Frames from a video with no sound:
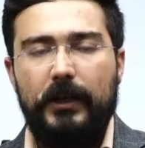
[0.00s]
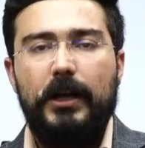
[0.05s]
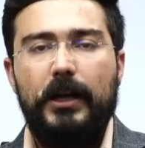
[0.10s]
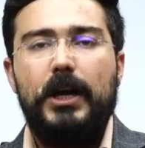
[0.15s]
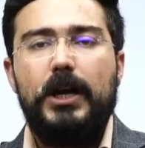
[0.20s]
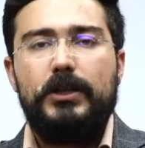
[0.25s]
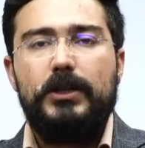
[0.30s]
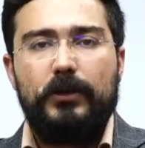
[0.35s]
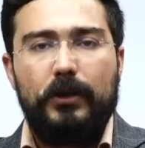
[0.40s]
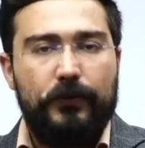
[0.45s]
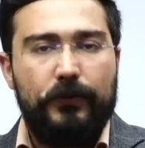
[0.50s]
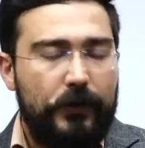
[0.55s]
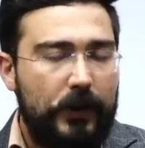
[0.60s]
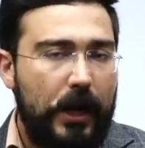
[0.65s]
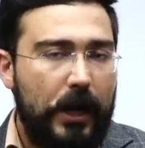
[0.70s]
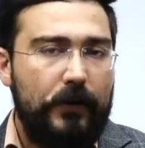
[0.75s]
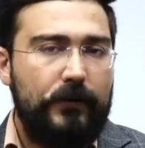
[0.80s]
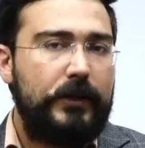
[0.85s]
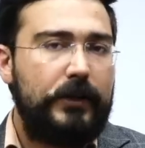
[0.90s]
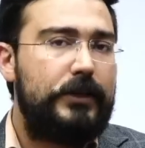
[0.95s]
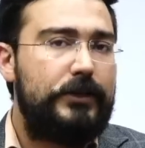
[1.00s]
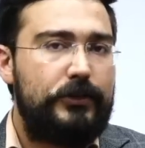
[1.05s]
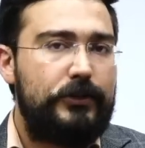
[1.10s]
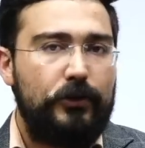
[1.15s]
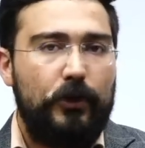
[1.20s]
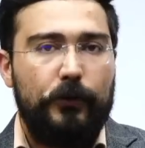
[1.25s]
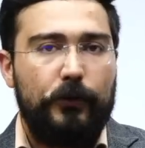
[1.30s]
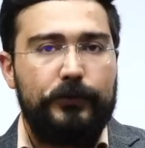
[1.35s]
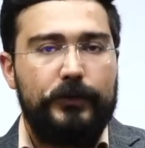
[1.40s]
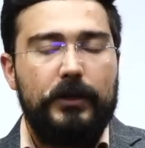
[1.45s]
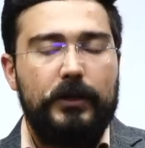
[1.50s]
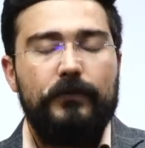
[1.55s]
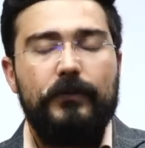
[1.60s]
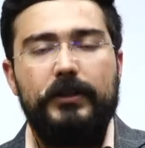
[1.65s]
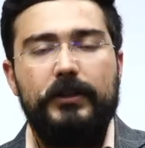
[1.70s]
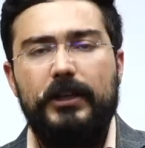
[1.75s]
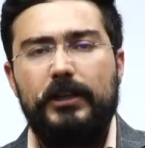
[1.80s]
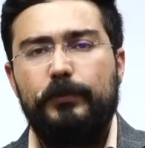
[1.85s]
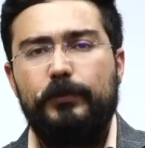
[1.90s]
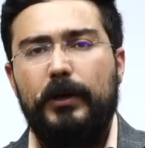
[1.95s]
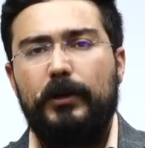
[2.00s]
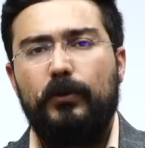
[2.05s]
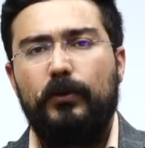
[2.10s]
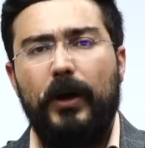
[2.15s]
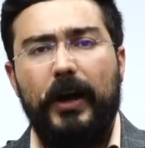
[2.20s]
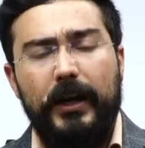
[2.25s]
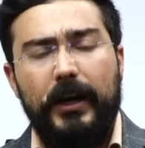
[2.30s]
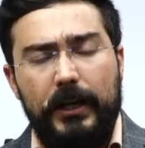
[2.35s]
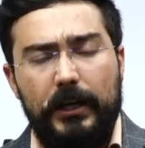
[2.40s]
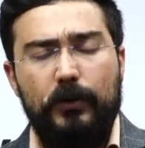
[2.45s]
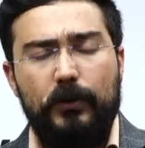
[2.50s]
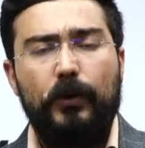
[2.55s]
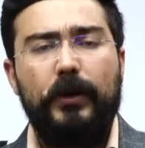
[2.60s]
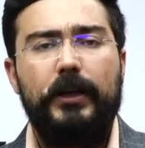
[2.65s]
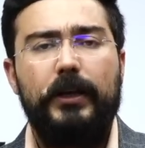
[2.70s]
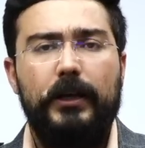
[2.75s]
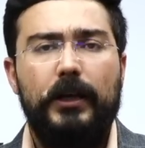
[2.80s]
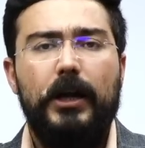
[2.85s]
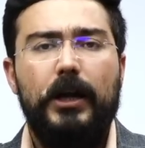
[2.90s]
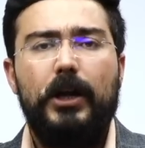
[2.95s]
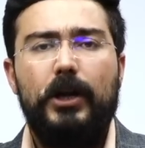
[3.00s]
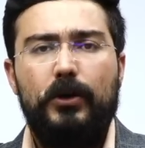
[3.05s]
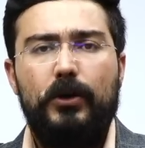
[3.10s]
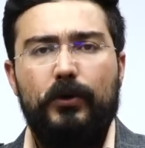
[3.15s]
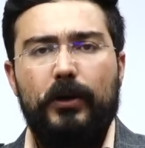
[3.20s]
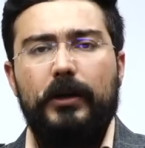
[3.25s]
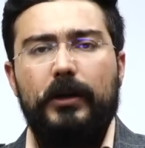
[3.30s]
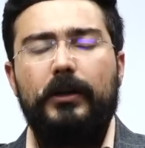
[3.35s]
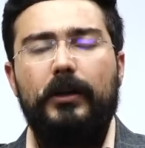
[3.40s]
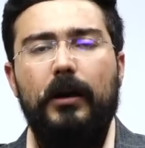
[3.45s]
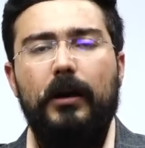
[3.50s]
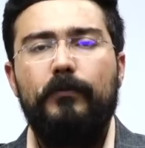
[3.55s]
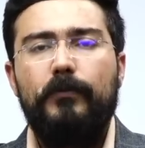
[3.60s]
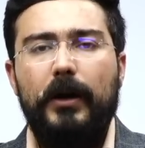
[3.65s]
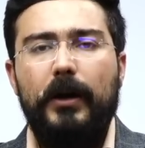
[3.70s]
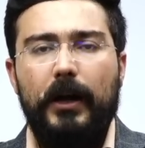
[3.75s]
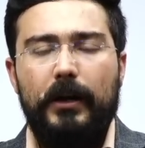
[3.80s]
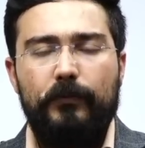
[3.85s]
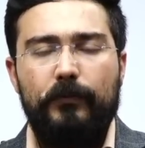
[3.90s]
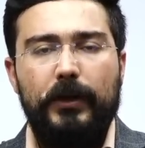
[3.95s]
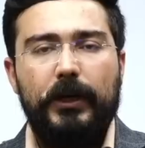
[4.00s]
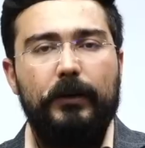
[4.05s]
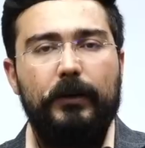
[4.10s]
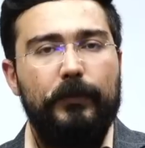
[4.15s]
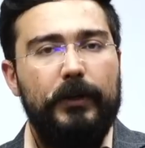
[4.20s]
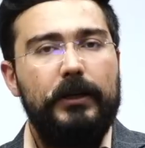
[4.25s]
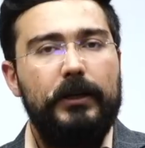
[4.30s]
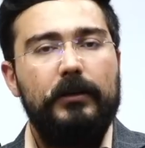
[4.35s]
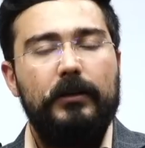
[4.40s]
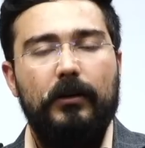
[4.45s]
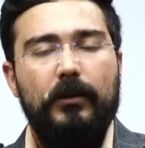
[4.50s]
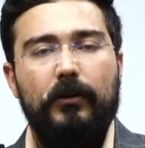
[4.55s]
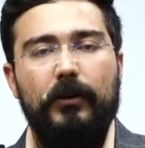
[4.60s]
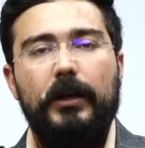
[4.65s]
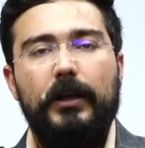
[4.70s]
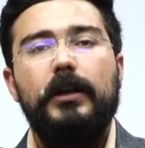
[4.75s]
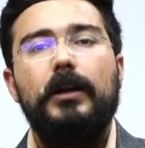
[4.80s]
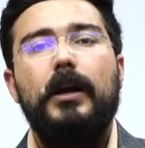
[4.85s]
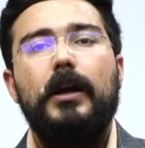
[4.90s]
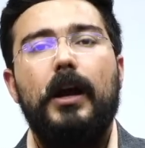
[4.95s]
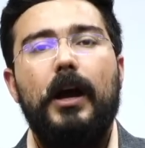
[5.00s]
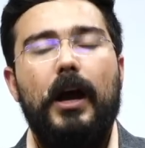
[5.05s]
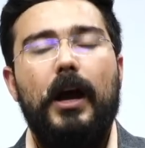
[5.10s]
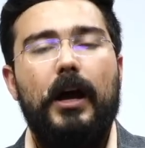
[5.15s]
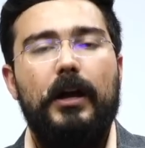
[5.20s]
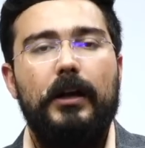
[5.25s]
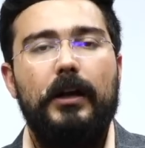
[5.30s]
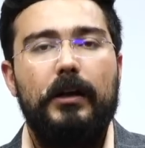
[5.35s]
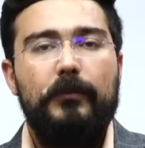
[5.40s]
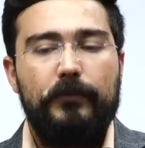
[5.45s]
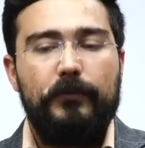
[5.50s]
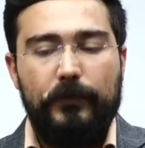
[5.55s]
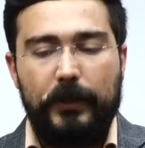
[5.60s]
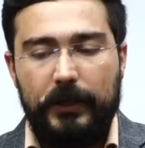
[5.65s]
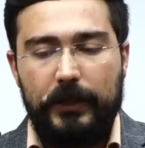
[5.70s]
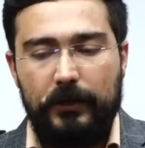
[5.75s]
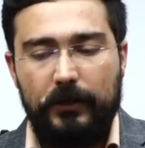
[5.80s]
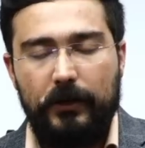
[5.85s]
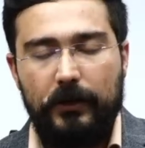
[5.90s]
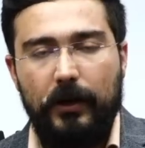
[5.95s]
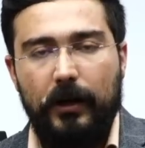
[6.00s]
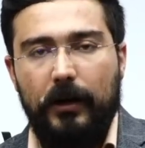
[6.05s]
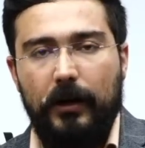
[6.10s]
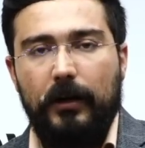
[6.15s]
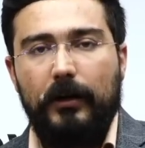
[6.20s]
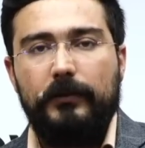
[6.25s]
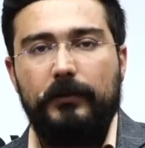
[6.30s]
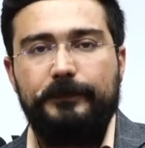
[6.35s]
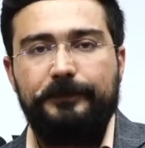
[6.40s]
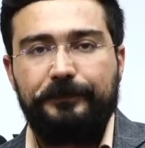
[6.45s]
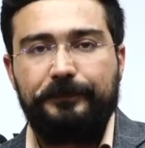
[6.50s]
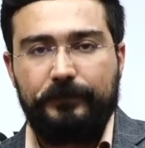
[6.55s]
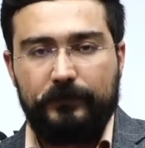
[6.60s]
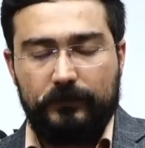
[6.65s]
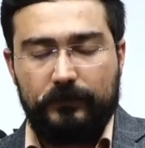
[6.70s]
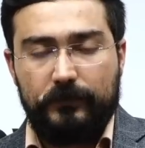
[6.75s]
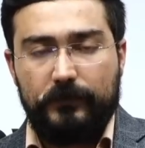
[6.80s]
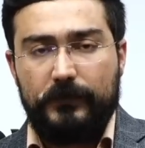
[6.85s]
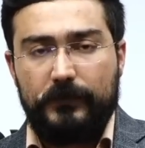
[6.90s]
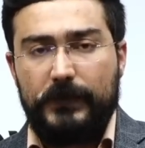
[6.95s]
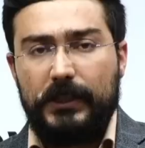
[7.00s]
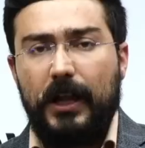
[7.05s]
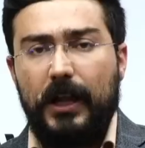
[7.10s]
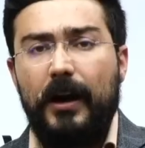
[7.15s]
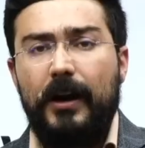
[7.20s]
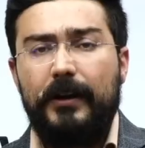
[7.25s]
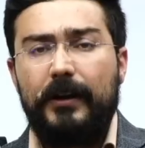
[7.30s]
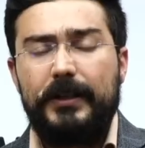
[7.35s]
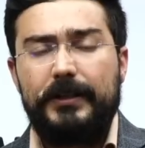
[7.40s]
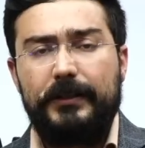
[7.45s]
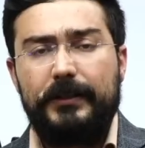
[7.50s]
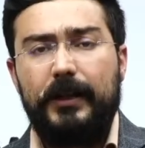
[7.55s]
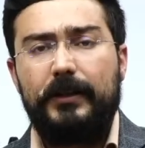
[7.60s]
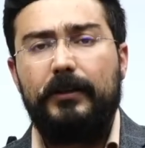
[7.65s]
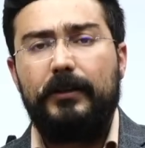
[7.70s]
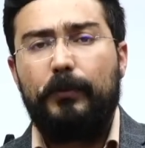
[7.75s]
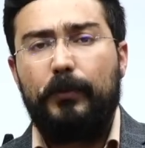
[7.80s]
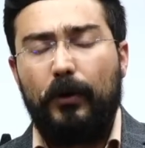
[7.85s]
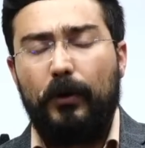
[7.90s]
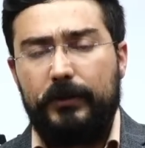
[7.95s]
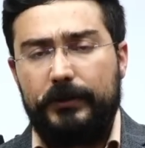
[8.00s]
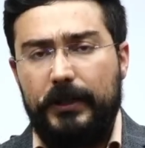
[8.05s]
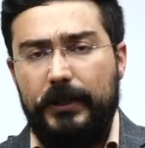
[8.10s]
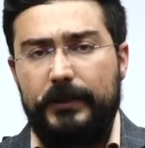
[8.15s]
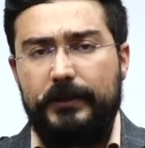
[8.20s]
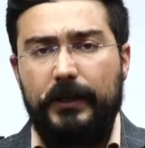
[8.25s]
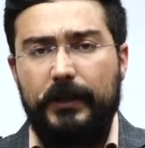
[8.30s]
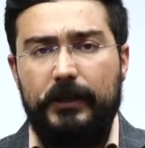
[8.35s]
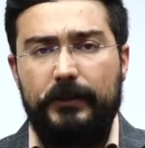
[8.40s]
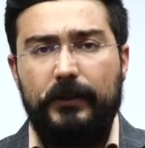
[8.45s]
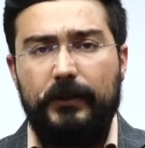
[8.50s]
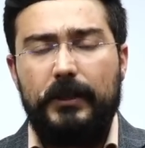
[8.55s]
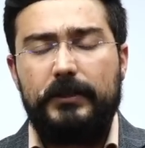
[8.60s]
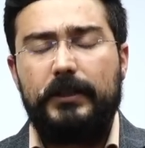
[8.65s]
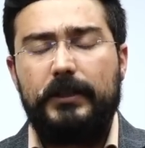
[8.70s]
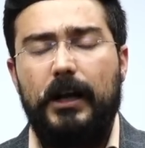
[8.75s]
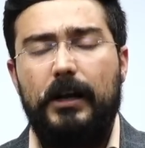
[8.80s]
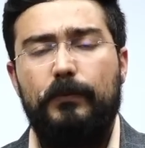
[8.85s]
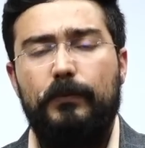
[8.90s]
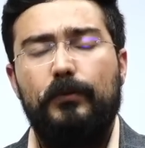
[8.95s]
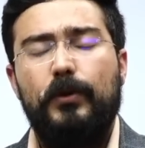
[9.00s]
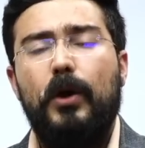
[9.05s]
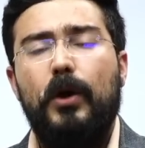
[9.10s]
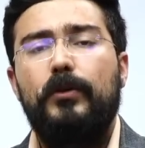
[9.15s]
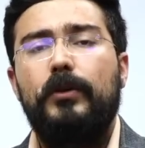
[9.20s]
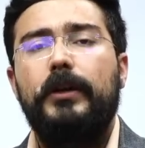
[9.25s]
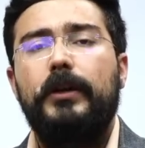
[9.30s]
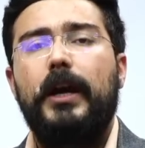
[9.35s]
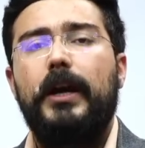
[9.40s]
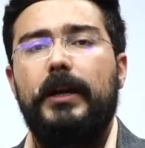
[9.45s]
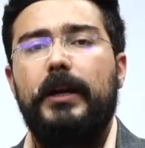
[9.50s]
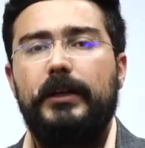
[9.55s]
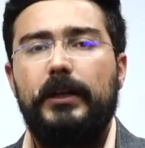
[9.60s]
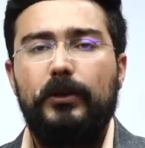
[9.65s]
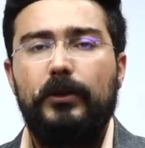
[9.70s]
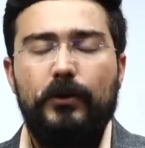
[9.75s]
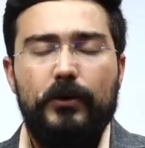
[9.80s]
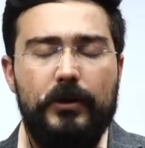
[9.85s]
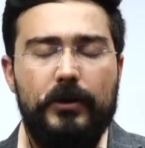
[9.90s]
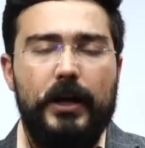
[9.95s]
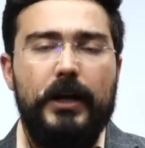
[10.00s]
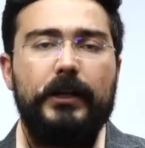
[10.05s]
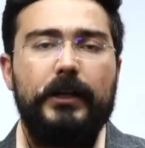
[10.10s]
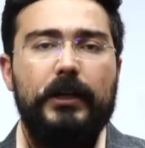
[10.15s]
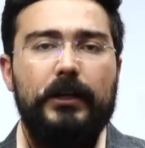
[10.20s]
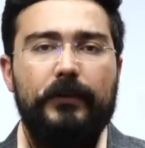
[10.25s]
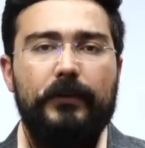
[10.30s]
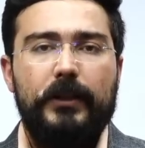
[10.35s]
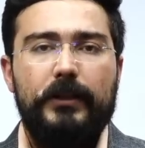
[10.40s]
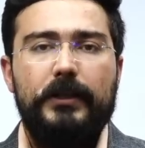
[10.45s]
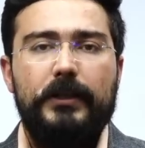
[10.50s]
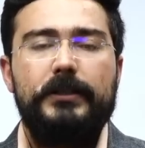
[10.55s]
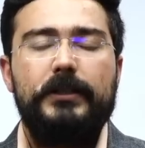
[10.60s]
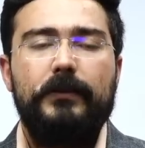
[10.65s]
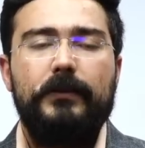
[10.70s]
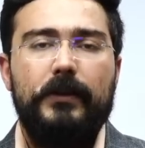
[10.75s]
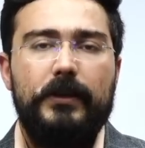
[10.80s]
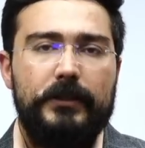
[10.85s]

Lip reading: So if you are having history optional with respect to any query, you can come and meet me. Okay, and I'll make you understand the process as well as help you out in getting a good rank even in the civil